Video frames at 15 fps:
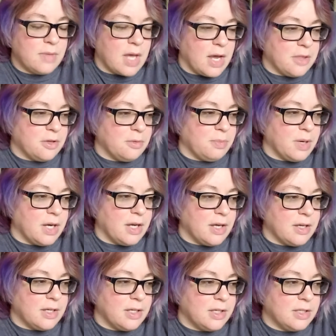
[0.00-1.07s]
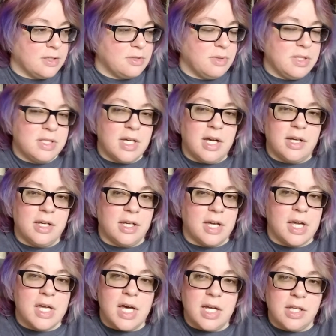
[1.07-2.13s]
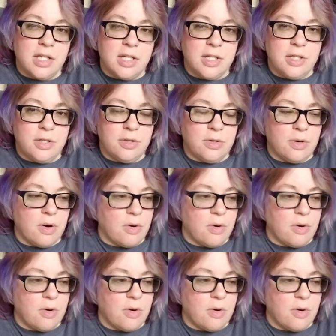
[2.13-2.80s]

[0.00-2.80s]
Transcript: either by sweet-talking and cuddling you,